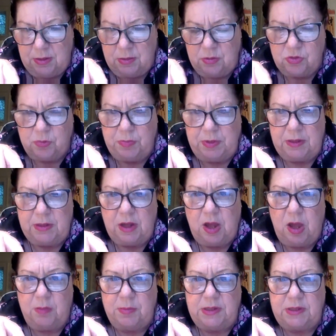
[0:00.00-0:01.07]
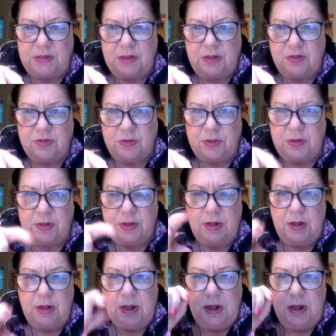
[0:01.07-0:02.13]
should be in the comment section
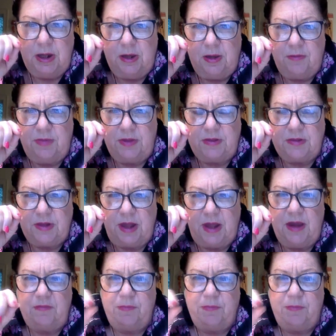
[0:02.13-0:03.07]
of this live,